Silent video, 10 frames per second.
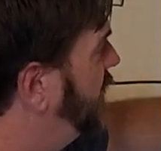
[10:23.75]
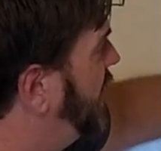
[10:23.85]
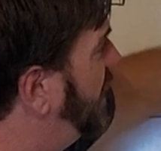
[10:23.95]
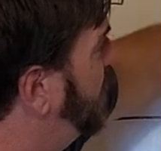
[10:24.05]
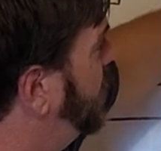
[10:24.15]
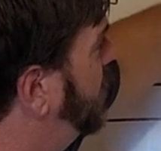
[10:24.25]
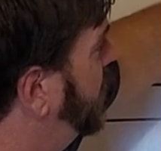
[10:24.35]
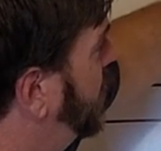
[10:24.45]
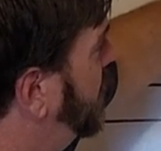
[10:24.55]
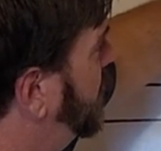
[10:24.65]
And
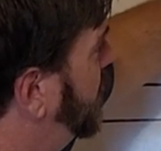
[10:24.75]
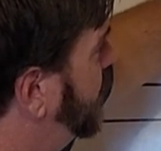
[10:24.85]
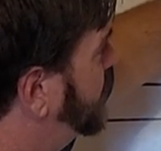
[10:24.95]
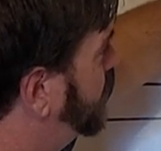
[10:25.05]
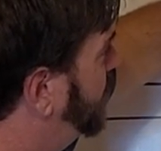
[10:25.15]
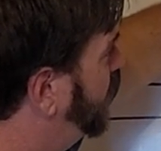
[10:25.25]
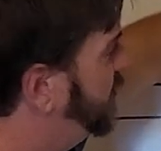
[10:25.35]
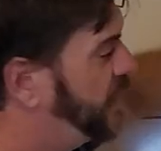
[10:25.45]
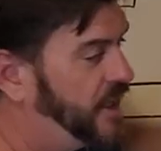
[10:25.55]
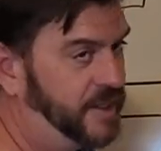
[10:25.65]
now it's a
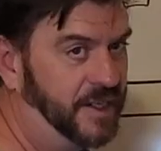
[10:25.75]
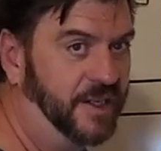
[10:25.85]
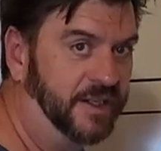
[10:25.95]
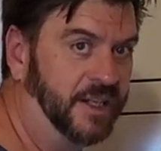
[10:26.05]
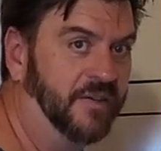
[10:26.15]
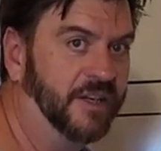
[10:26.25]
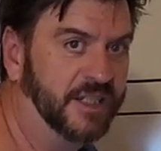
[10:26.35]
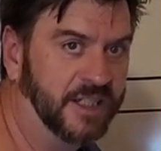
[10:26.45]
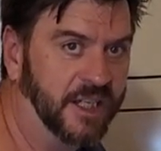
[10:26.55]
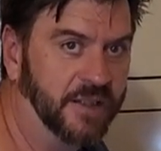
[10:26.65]

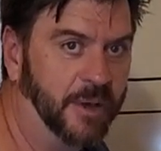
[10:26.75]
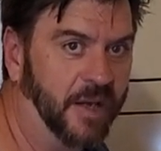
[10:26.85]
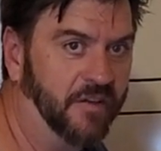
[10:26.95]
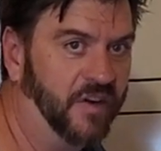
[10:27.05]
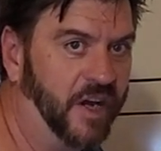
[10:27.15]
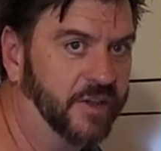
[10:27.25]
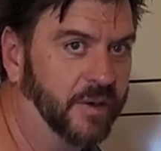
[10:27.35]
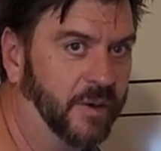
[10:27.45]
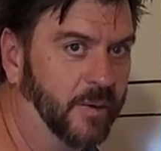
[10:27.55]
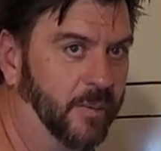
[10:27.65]
pre-1976
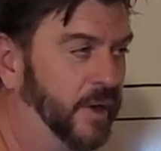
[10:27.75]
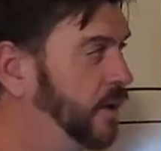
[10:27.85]
manufactured home.